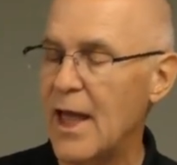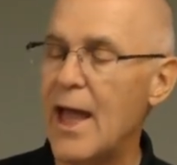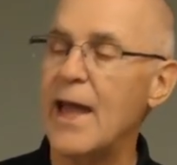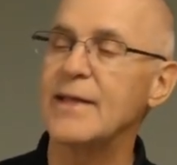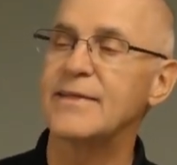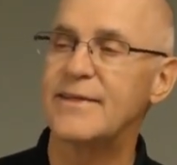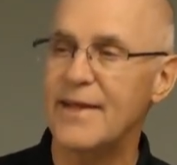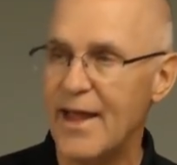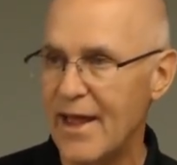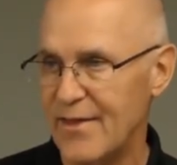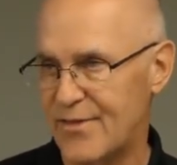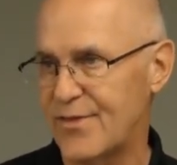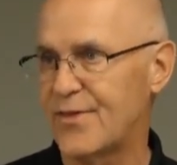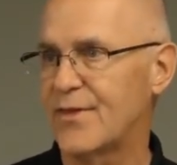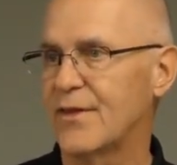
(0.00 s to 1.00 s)
at
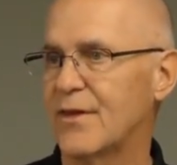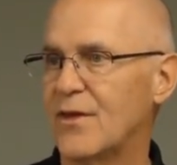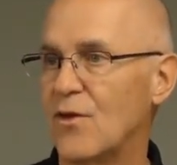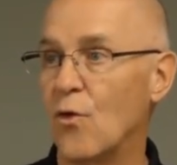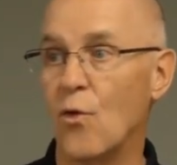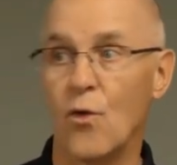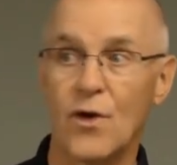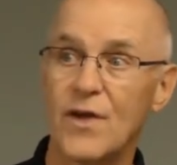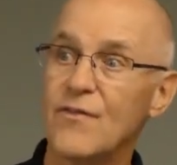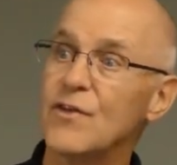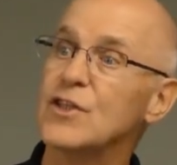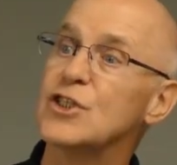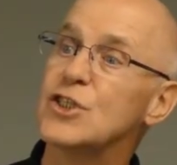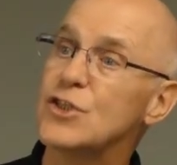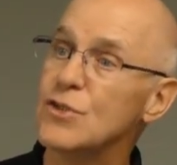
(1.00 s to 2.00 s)
death or
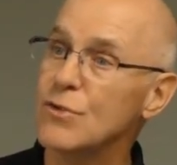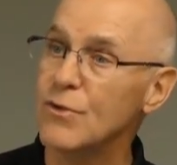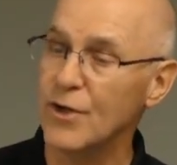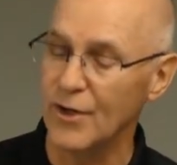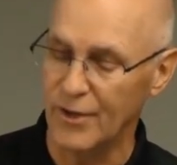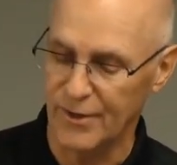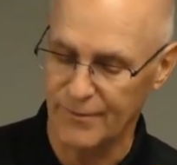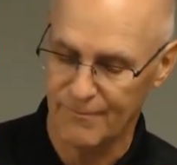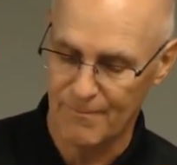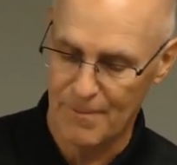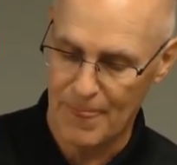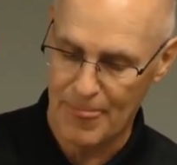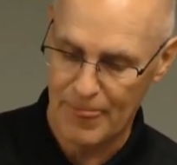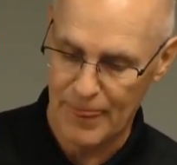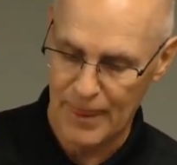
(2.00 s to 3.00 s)
even sooner.
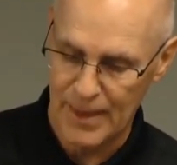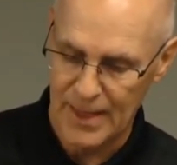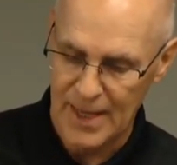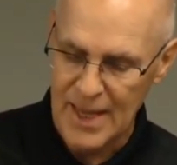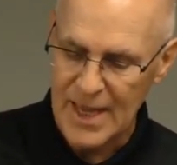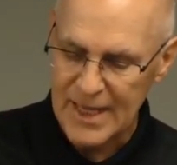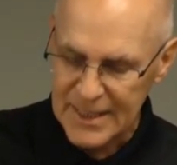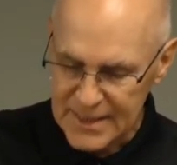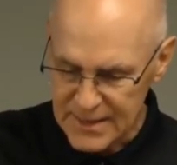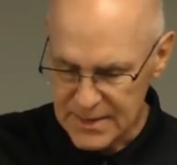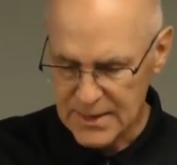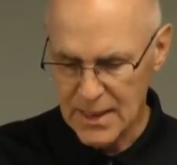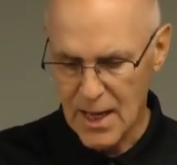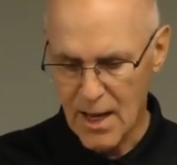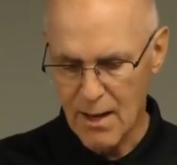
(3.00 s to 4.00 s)

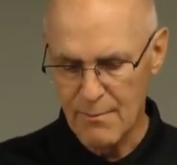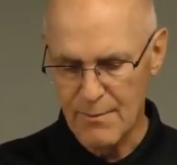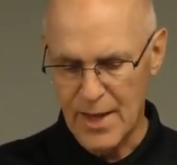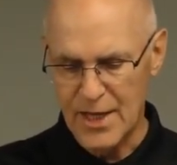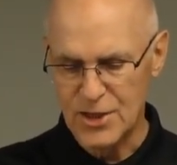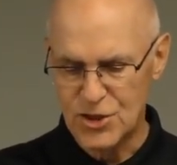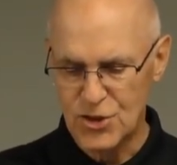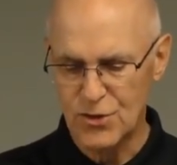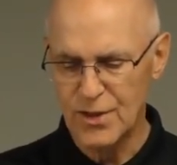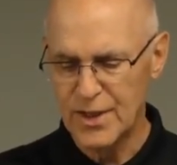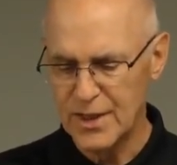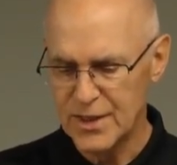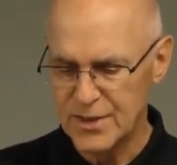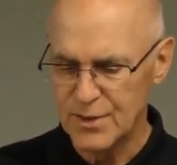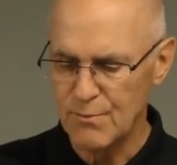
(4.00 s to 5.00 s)
Islam and
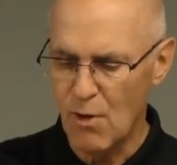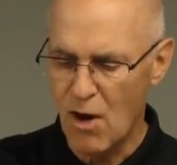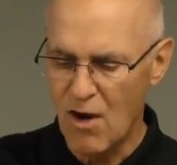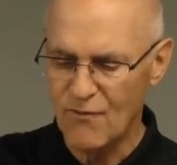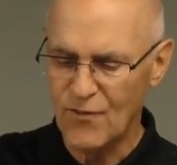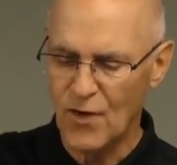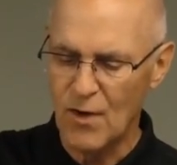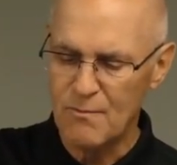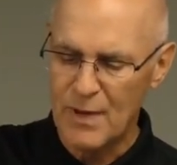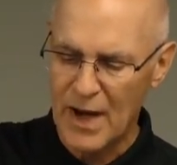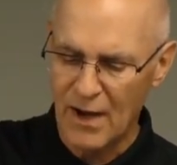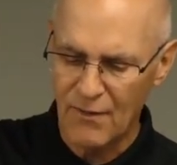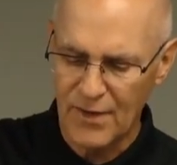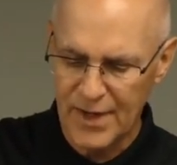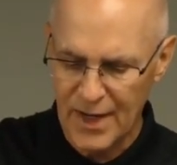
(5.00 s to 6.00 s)
Judaism offer a
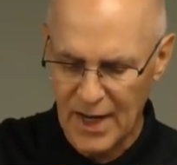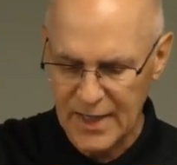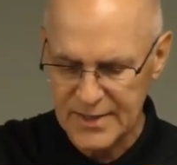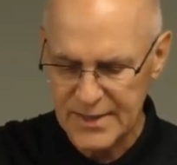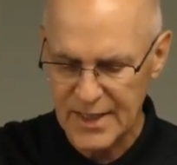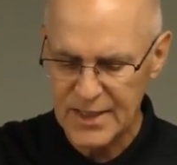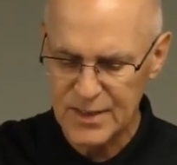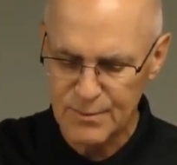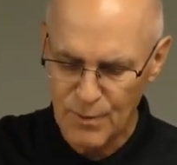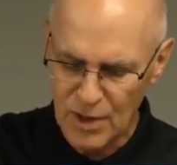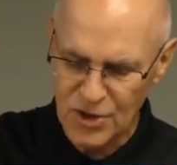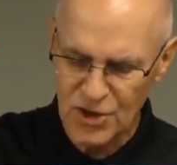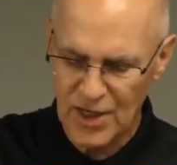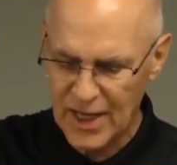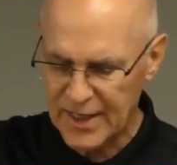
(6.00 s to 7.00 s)
paradise that is
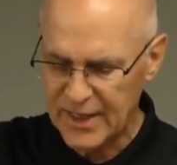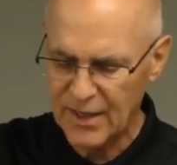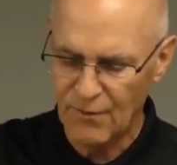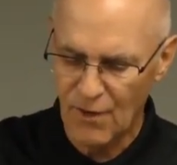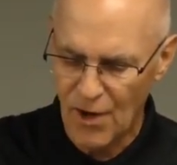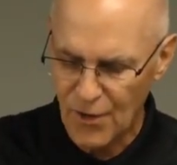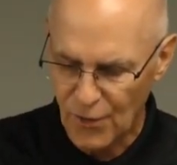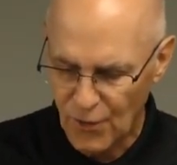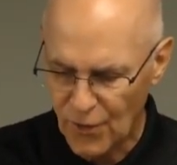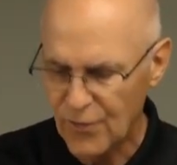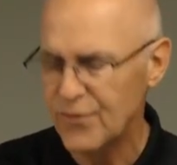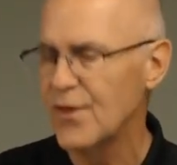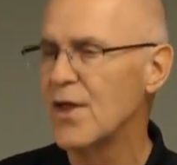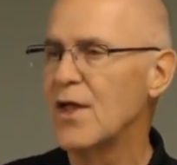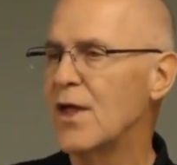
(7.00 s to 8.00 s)
much like here on
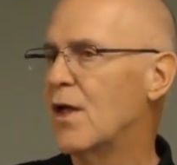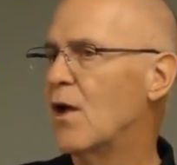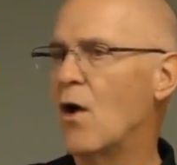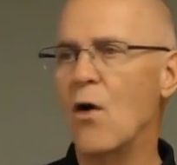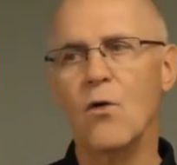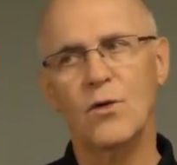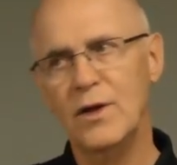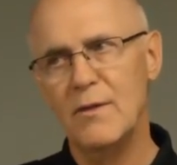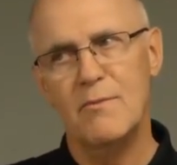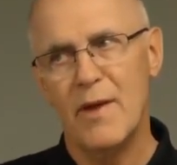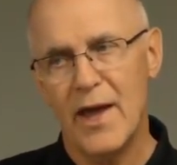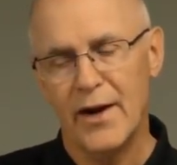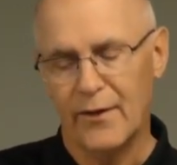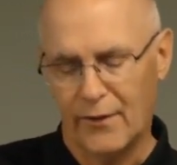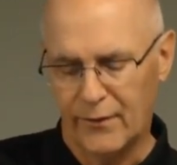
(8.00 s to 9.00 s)
earth, only
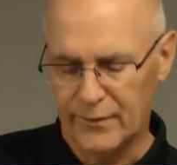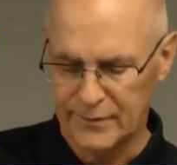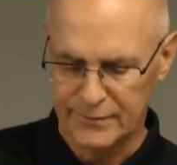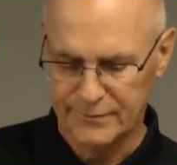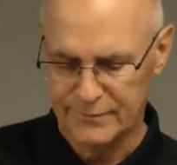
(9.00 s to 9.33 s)
better.